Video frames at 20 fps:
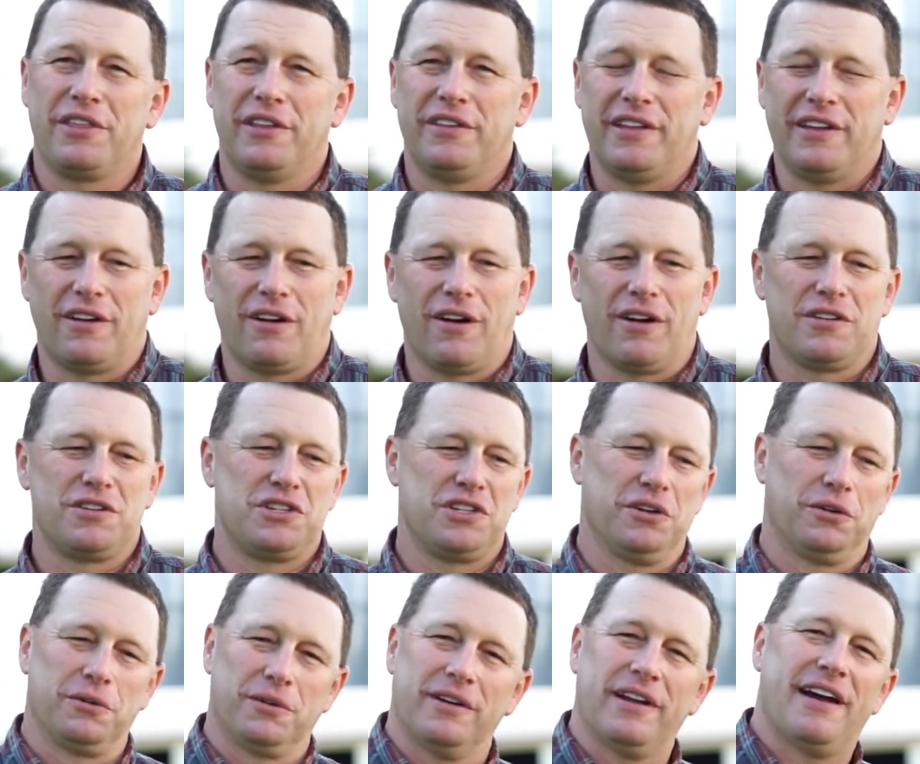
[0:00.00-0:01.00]
and then our
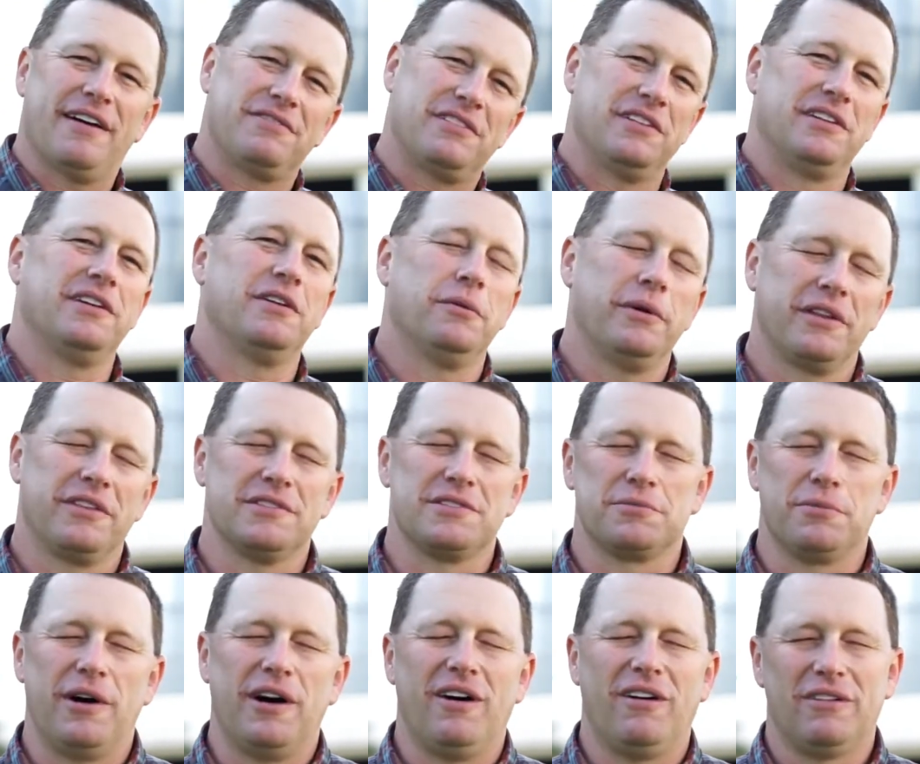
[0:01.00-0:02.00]
children have to deal with
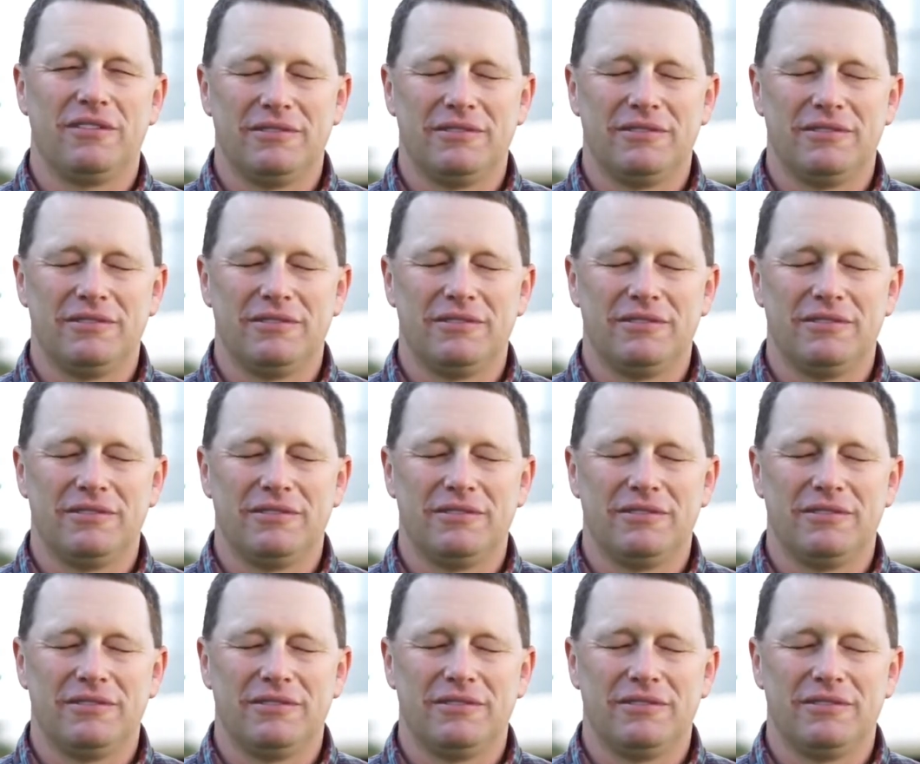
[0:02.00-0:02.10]
as well.